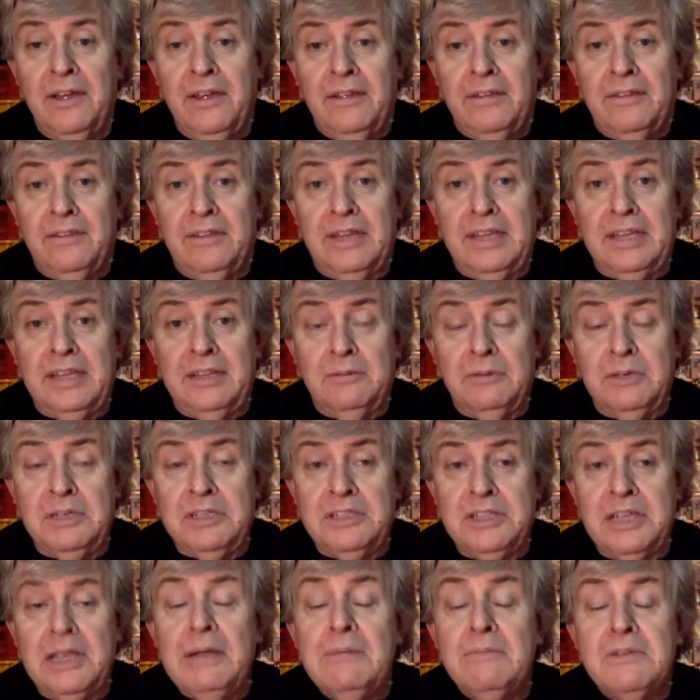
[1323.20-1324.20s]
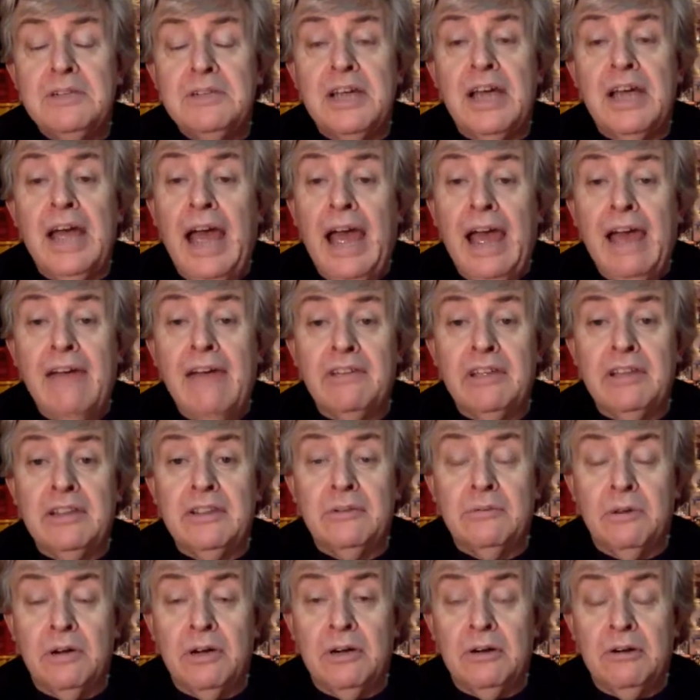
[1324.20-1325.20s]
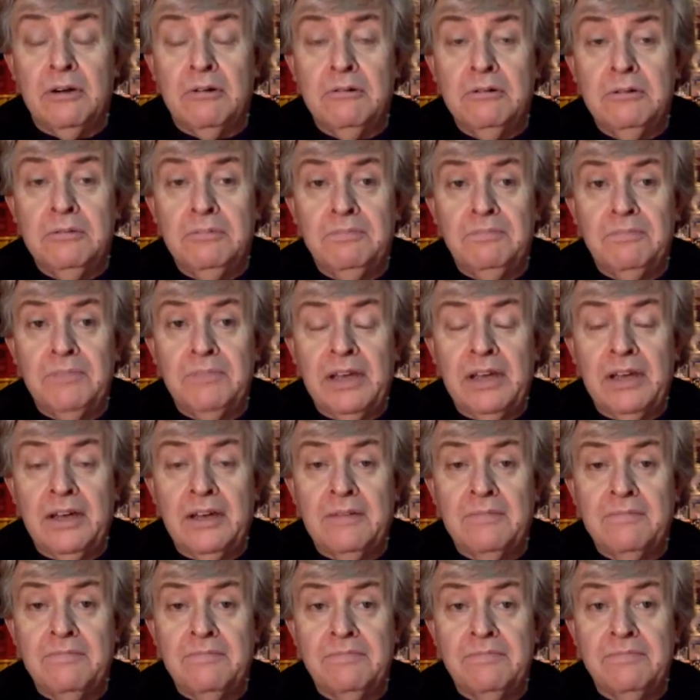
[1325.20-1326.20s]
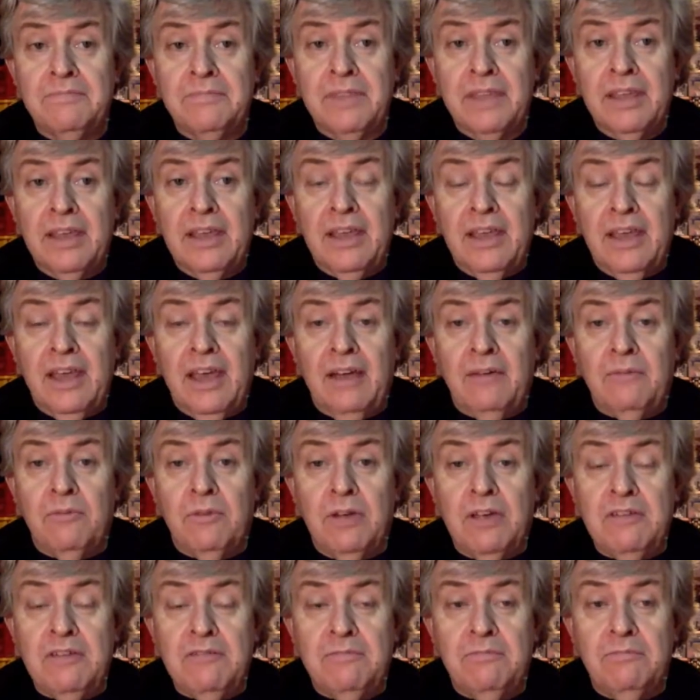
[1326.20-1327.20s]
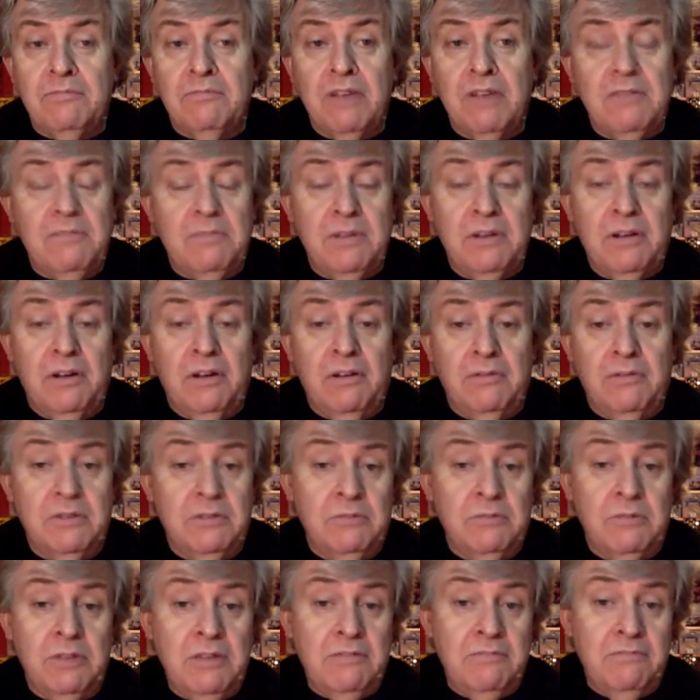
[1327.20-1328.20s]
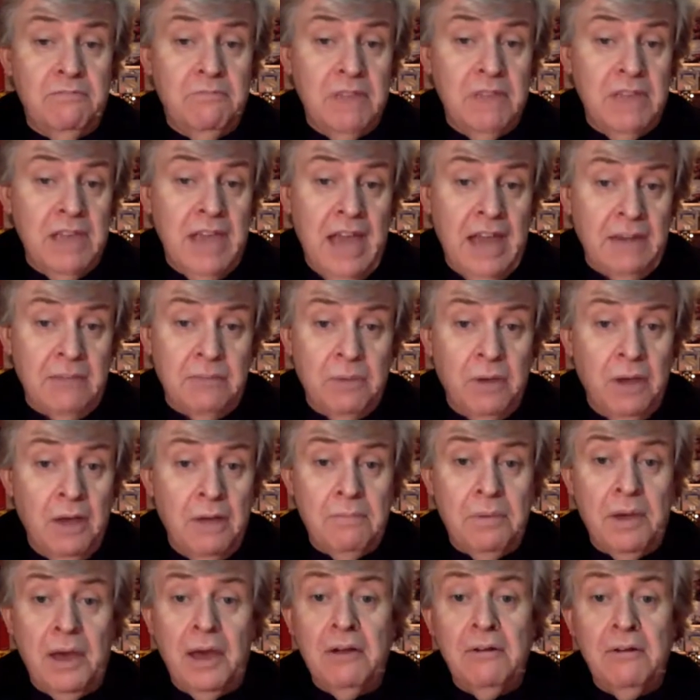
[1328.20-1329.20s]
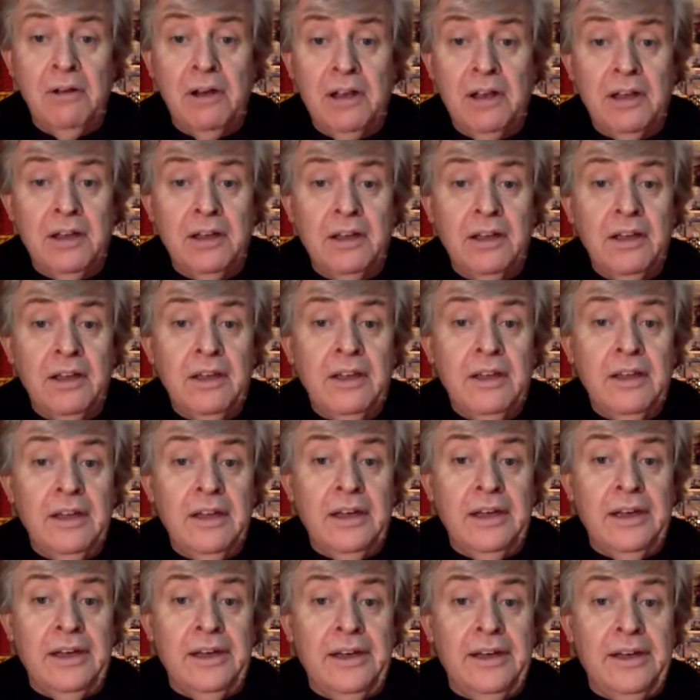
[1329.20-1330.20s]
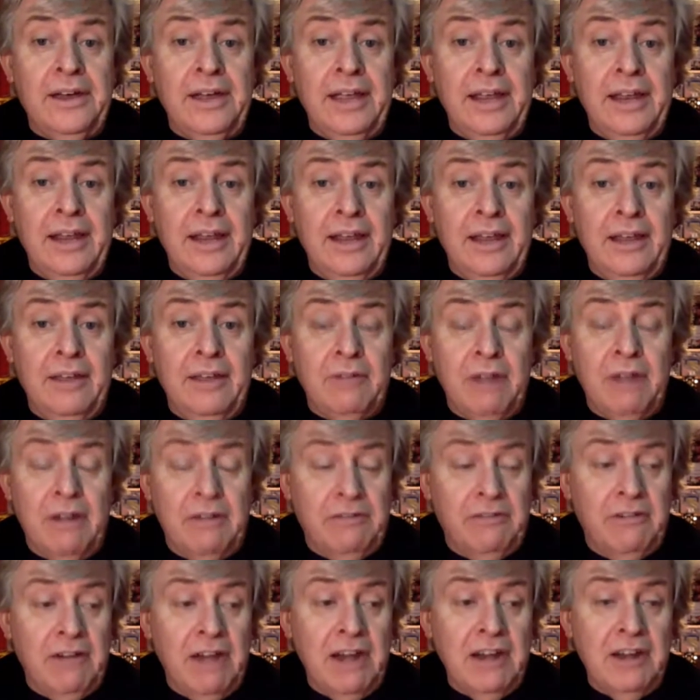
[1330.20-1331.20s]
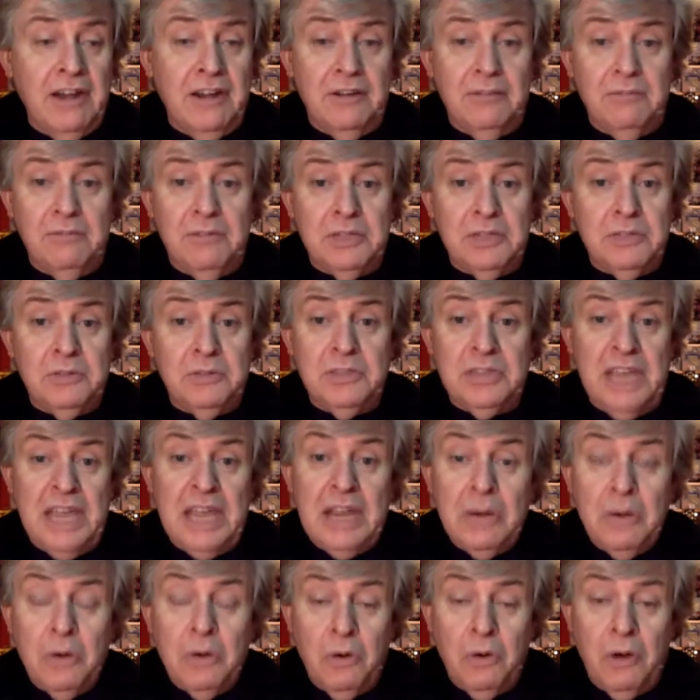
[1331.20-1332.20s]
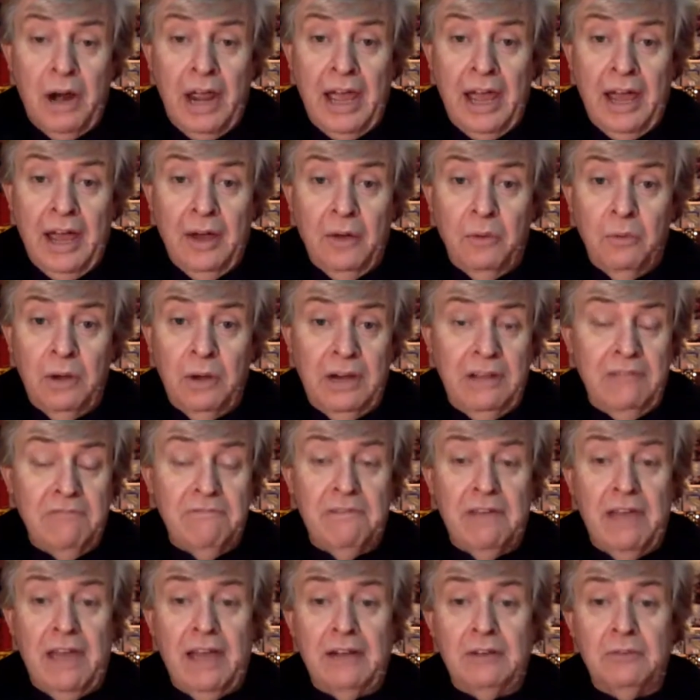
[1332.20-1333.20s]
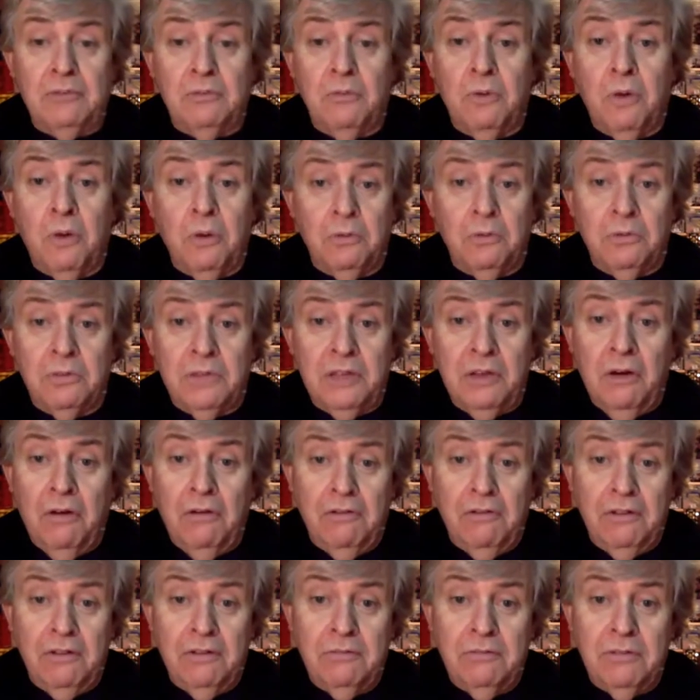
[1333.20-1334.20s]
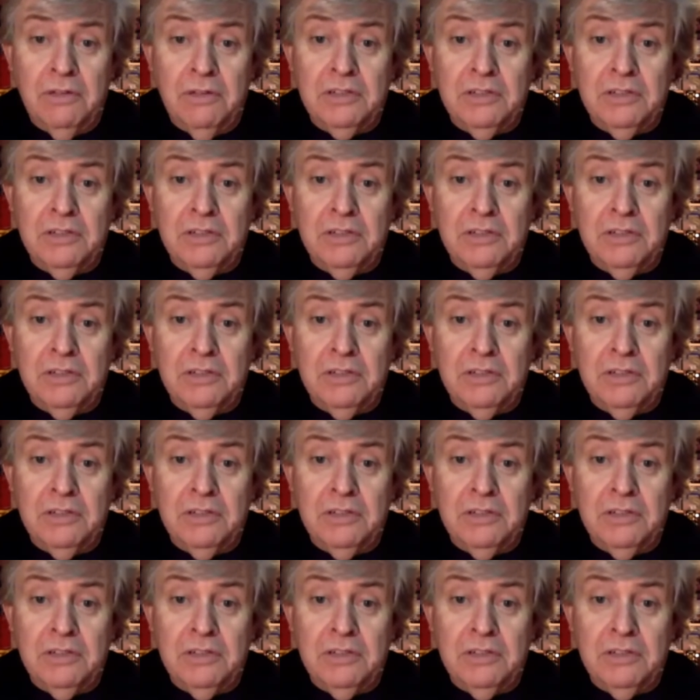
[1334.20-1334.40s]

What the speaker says: thing that we seem to have in the world. And we had a bipolar referendum, which was in or out, when in fact what the offer we